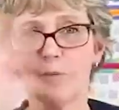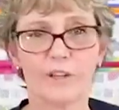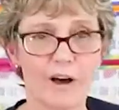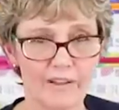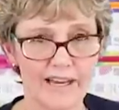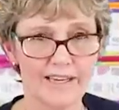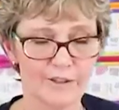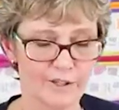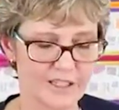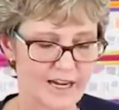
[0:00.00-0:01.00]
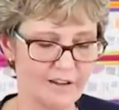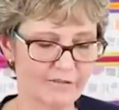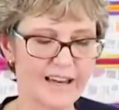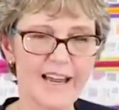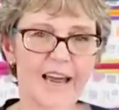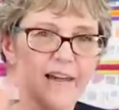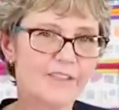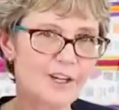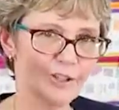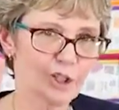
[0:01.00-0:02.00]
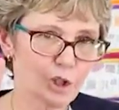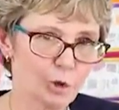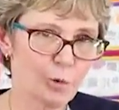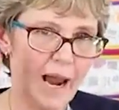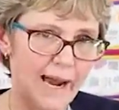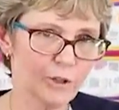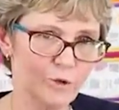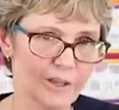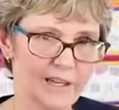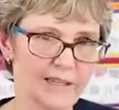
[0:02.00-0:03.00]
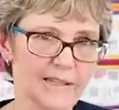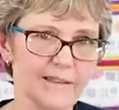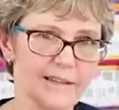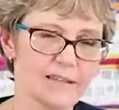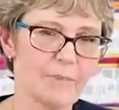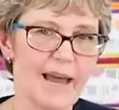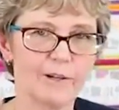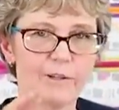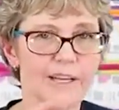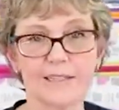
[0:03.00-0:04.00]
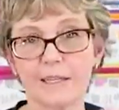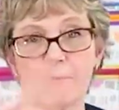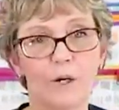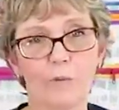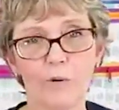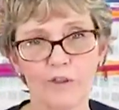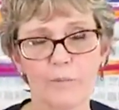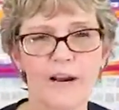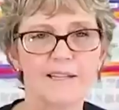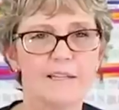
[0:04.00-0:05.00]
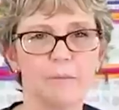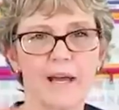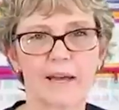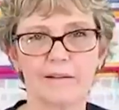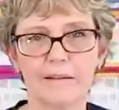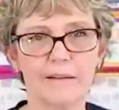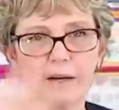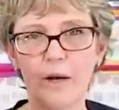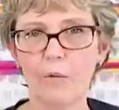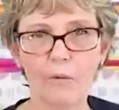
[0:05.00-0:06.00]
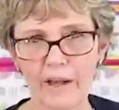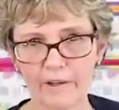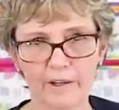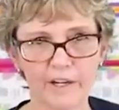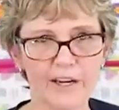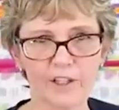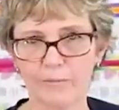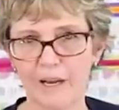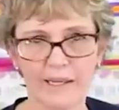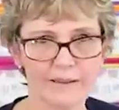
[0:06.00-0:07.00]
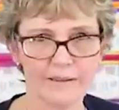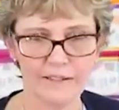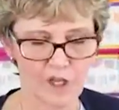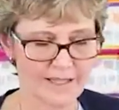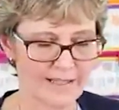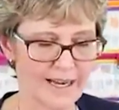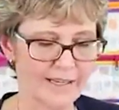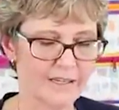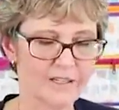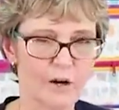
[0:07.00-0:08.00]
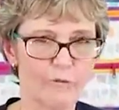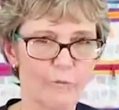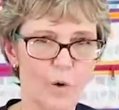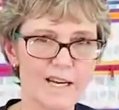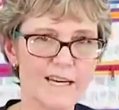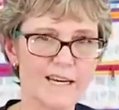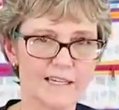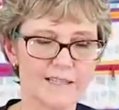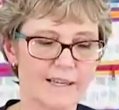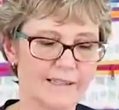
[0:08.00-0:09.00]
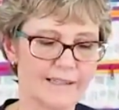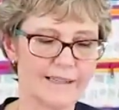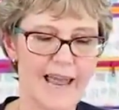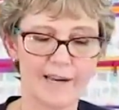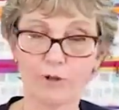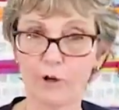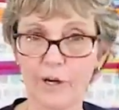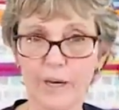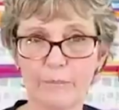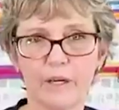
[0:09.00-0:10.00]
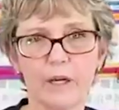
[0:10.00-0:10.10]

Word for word: with all that other stuff. There's two extra things in this pattern that to me are worth the price of the pattern, whether or not you make the Jet Set. So one is a little handle grip,